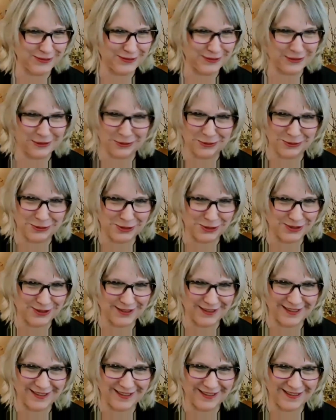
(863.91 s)

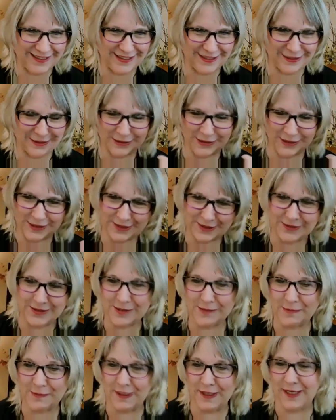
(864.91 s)
Usually they're
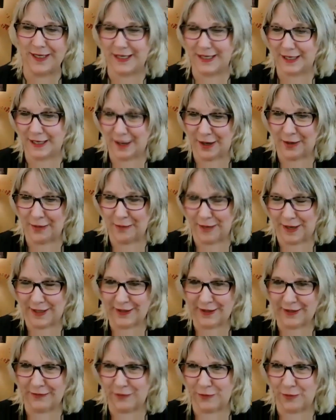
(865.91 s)
spinning in our
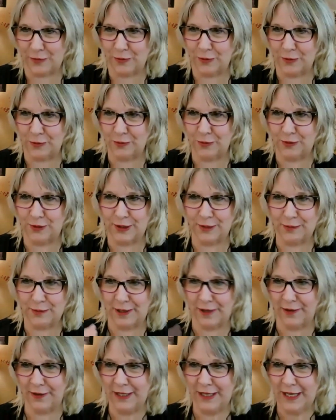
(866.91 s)
mind of what we're worrying
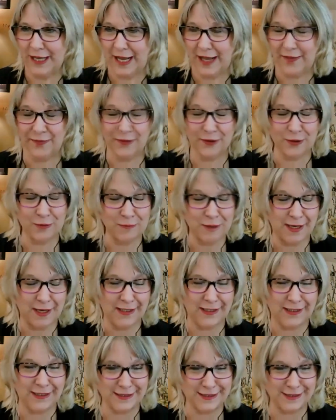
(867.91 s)
about, and their
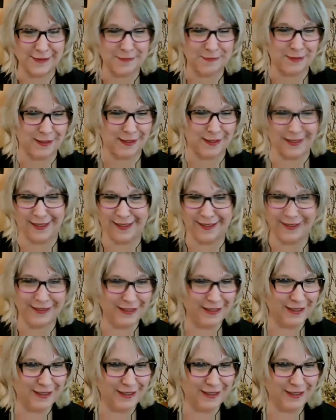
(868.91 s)
mind is spinning